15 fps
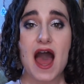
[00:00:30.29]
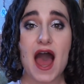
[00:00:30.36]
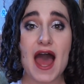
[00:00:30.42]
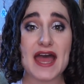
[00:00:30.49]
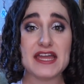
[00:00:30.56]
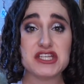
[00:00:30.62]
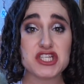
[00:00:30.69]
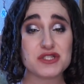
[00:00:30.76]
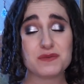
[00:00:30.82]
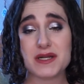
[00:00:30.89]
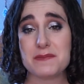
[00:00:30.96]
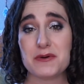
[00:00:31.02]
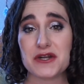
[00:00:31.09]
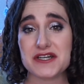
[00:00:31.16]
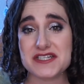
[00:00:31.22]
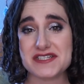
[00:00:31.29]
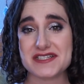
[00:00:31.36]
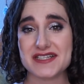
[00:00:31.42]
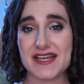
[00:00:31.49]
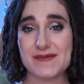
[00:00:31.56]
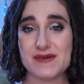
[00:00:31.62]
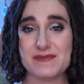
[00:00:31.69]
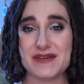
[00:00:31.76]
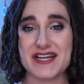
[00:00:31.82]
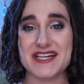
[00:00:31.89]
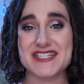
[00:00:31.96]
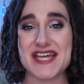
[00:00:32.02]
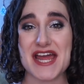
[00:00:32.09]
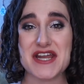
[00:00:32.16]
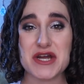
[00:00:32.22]
I just want to put a disclaimer
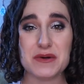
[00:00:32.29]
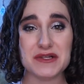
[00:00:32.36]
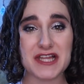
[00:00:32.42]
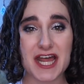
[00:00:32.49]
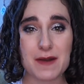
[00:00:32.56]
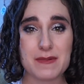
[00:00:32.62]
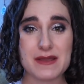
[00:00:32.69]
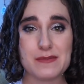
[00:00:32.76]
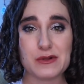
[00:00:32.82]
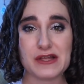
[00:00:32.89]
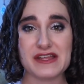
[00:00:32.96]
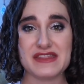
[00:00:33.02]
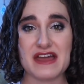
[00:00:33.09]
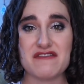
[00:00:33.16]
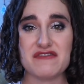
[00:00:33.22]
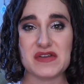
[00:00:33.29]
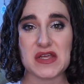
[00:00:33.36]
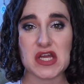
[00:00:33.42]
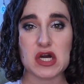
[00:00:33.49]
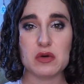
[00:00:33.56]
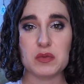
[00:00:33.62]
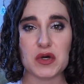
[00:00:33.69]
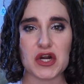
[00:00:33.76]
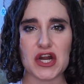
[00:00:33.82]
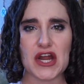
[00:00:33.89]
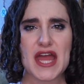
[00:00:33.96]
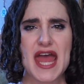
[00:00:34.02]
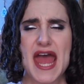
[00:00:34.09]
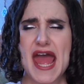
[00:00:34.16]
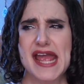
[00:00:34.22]
because I know a lot of people in that video were
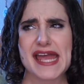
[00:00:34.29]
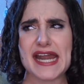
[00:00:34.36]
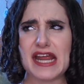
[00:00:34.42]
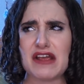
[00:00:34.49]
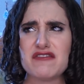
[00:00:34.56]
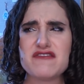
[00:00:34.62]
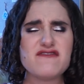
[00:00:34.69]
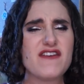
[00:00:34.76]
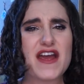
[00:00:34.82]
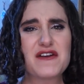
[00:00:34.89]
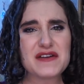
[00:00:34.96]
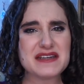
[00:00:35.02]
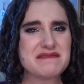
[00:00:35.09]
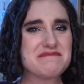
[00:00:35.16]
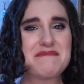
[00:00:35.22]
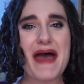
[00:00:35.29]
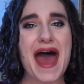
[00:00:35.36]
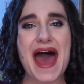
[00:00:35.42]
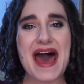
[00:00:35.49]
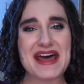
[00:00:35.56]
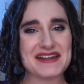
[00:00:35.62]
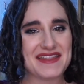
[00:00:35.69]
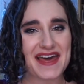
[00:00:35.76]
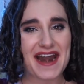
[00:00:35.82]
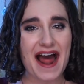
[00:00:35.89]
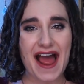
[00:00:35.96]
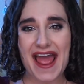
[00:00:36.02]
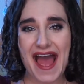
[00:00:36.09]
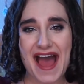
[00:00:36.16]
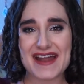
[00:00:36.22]
getting very mad that
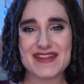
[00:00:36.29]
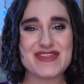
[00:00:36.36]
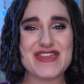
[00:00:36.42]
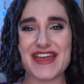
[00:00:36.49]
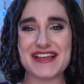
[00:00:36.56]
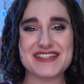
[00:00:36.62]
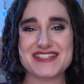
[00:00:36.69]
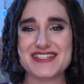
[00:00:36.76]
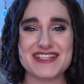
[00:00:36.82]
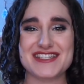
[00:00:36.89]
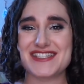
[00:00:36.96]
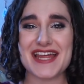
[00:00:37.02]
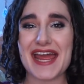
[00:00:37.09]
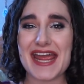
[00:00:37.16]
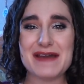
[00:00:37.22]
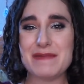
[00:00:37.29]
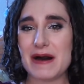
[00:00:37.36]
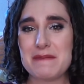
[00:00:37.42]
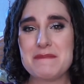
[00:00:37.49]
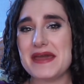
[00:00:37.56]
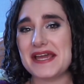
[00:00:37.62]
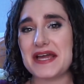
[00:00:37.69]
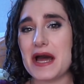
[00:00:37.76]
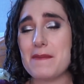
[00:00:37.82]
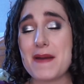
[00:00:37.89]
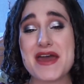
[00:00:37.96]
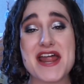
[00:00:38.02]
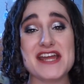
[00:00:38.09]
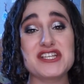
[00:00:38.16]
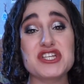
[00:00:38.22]
I had things to say about makeup,
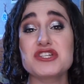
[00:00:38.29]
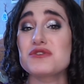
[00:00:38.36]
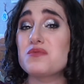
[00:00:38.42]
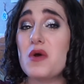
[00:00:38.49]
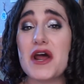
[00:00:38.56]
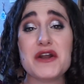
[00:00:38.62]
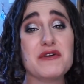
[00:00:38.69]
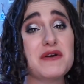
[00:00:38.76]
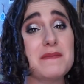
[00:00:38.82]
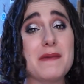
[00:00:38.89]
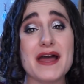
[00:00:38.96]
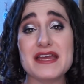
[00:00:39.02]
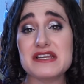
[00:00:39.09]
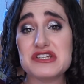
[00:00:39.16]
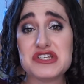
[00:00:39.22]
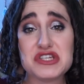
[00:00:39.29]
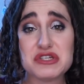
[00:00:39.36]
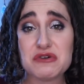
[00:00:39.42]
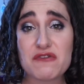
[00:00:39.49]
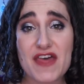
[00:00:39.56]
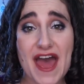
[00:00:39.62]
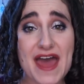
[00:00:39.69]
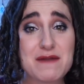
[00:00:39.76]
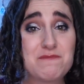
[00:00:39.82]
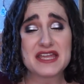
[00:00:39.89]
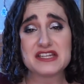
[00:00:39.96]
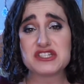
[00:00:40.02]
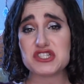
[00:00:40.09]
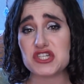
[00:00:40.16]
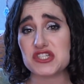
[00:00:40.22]
and I just want to remind you that
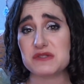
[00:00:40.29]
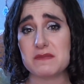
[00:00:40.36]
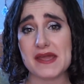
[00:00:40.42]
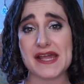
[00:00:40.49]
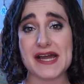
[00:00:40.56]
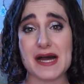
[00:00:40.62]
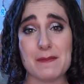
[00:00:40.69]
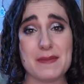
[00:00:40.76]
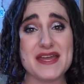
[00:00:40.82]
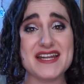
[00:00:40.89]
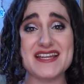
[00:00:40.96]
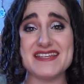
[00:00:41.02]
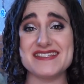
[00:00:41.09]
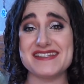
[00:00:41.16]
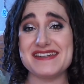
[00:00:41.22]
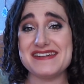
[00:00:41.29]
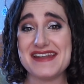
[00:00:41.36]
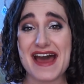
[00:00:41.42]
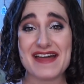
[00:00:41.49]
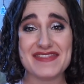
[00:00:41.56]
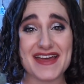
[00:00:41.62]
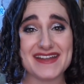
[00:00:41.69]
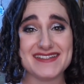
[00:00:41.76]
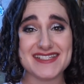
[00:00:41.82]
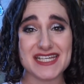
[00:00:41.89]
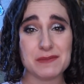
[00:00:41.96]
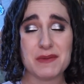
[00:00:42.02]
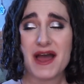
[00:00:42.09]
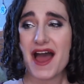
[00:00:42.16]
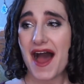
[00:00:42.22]
it's just makeup. It is not that
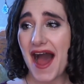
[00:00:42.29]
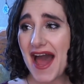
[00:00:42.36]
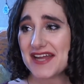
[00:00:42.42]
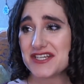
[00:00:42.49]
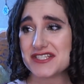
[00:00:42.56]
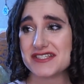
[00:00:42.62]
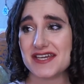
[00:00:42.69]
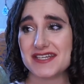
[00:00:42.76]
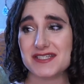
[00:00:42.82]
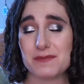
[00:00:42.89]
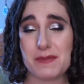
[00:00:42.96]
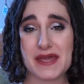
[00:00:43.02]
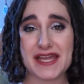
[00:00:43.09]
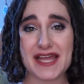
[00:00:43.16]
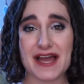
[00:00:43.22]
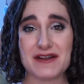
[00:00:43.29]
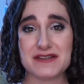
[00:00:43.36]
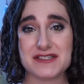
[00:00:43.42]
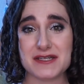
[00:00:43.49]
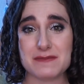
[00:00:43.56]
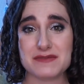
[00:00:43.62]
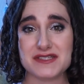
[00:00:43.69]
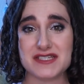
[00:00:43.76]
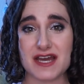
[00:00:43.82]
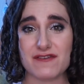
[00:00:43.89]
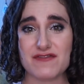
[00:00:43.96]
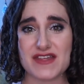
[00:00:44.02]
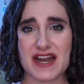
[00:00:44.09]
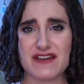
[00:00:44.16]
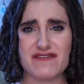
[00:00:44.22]
deep. I just like to pick out some
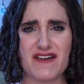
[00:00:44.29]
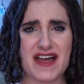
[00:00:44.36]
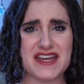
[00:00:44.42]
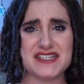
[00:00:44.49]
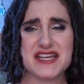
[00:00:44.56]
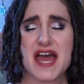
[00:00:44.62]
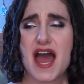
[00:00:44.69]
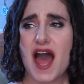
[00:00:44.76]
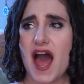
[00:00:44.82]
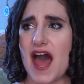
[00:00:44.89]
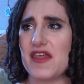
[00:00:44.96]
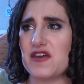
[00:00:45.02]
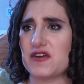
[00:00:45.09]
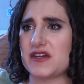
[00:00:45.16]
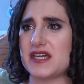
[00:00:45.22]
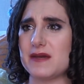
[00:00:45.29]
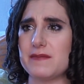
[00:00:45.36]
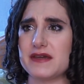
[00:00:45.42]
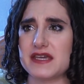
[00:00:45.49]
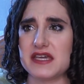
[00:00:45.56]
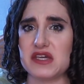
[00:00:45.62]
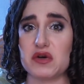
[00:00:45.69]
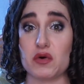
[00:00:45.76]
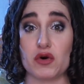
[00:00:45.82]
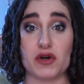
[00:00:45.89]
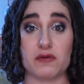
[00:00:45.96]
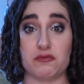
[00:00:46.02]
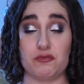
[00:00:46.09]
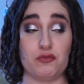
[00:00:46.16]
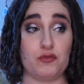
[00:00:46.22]
stuff that I find either gimmicky
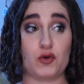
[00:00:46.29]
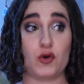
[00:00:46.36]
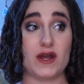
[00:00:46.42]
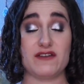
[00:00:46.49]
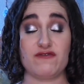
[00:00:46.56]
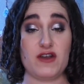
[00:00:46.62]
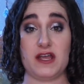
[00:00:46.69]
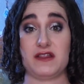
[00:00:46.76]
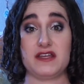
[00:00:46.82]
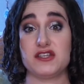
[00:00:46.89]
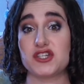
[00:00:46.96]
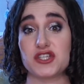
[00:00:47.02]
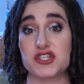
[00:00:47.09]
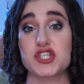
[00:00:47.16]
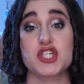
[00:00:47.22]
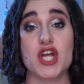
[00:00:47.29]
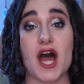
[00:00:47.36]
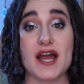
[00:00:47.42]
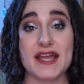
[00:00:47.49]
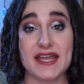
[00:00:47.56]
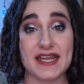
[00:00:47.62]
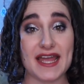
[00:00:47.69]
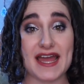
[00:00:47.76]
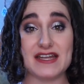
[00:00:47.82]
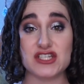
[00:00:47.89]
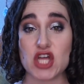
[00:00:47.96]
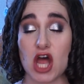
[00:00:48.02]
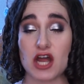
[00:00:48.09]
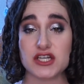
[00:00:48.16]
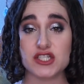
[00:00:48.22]
or quite frankly just shocking and
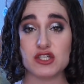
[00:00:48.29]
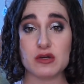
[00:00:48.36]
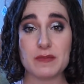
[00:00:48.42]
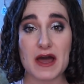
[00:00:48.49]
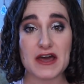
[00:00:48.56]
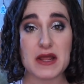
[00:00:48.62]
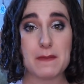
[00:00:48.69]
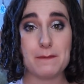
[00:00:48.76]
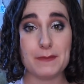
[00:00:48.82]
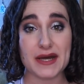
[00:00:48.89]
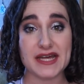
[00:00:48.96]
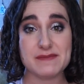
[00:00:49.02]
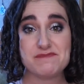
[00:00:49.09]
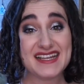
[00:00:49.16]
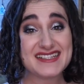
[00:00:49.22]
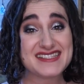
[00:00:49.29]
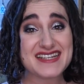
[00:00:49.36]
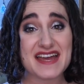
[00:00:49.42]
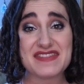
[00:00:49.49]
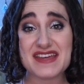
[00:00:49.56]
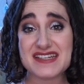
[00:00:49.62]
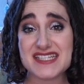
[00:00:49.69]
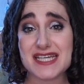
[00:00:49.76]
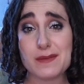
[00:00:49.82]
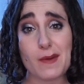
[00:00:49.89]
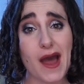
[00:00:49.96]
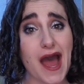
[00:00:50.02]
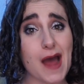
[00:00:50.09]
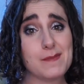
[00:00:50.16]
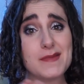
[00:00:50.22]
talk to you about it, but it's not that deep.
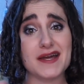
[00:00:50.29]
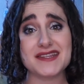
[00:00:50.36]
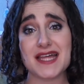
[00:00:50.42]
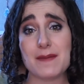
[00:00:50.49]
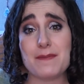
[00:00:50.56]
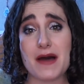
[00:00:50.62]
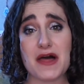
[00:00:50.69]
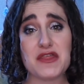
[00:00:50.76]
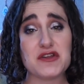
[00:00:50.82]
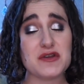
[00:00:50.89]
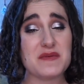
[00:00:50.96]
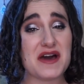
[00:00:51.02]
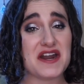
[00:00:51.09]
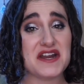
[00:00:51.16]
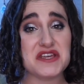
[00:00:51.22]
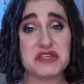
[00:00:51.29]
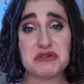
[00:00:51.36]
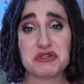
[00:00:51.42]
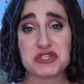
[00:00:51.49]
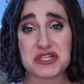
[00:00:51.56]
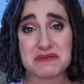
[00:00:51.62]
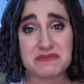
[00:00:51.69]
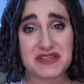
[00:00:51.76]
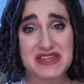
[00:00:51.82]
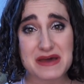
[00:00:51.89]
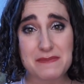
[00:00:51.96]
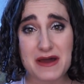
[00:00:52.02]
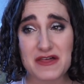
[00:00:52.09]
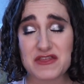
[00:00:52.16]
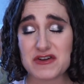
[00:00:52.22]
I'm not that bothered about it. You shouldn't be
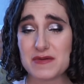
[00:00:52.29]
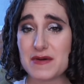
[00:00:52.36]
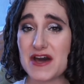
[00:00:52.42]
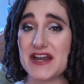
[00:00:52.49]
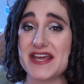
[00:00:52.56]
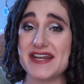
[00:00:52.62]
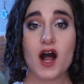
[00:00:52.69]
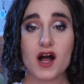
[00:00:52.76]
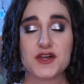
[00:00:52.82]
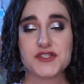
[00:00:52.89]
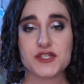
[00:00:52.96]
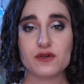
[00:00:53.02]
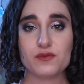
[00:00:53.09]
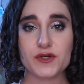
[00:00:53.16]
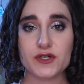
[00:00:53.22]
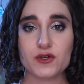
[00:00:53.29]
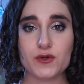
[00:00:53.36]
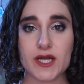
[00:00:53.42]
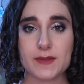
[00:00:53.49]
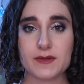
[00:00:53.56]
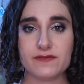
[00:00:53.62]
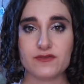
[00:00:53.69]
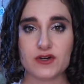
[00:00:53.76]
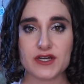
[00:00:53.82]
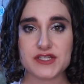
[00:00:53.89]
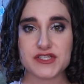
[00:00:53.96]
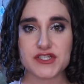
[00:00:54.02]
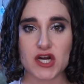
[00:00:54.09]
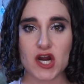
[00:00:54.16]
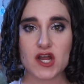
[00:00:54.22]
that bothered about it. Also, real quick before I
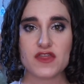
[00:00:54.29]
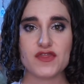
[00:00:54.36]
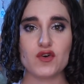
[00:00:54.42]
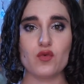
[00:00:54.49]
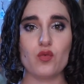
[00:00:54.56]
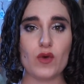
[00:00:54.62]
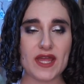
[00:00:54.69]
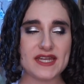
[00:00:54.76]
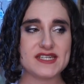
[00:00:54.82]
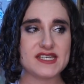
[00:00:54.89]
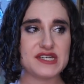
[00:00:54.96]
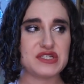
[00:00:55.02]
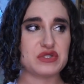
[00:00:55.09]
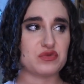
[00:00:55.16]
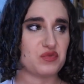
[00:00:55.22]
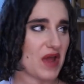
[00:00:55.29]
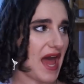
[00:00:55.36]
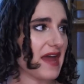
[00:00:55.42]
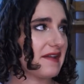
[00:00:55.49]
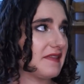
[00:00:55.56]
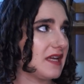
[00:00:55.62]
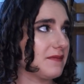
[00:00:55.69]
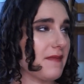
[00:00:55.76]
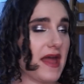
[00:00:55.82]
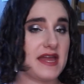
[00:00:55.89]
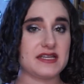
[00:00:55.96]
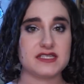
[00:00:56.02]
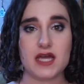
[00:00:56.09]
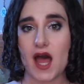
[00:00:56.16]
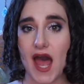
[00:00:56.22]
start, the wind is rattling my
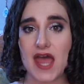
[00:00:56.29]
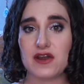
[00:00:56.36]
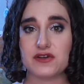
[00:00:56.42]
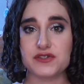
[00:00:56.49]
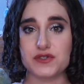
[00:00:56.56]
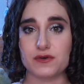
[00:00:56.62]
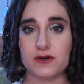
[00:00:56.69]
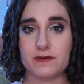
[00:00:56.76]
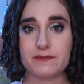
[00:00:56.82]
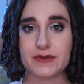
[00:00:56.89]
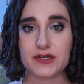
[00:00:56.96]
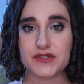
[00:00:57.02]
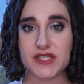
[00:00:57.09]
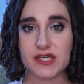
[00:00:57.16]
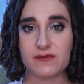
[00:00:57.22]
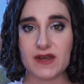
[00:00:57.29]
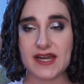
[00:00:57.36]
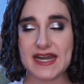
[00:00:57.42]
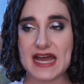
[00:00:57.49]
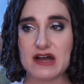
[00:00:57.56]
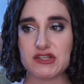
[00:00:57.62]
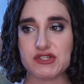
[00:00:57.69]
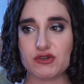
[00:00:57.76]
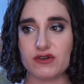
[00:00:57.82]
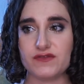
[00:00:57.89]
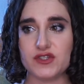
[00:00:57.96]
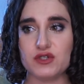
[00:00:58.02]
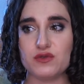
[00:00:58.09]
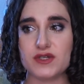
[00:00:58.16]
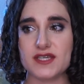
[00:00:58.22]
entire dorm building right now, so if
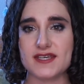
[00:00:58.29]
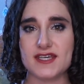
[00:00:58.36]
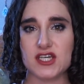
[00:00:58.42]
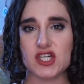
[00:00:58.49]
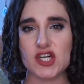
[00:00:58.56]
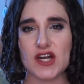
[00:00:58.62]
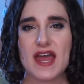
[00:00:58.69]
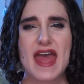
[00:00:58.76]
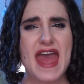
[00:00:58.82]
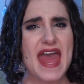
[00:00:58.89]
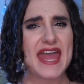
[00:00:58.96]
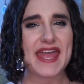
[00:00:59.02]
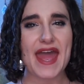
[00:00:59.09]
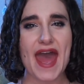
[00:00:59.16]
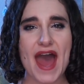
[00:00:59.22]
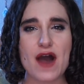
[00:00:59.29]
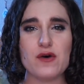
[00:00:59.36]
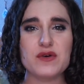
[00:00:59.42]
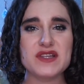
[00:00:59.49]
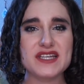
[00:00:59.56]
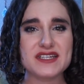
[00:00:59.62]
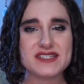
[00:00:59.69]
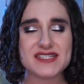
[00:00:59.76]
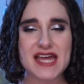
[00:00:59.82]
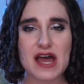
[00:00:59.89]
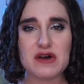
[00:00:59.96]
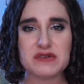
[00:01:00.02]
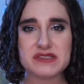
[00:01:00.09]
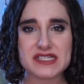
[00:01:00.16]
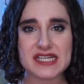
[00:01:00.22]
you hear a howling
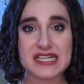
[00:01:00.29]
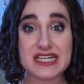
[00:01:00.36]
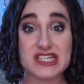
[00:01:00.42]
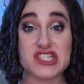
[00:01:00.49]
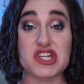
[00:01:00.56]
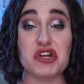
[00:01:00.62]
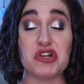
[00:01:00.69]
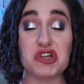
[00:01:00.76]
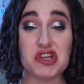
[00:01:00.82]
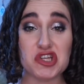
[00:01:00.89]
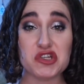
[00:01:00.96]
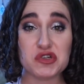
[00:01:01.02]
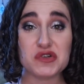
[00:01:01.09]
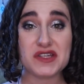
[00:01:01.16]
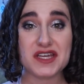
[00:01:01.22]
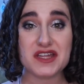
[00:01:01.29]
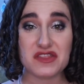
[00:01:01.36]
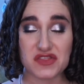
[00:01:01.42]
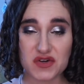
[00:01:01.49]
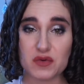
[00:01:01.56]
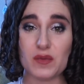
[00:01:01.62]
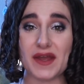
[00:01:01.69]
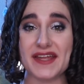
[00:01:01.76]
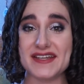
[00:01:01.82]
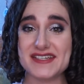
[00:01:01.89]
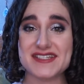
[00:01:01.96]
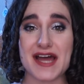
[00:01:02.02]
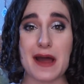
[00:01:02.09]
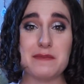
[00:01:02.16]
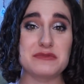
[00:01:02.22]
sound, it is literally the
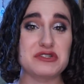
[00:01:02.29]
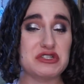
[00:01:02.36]
wind. I'm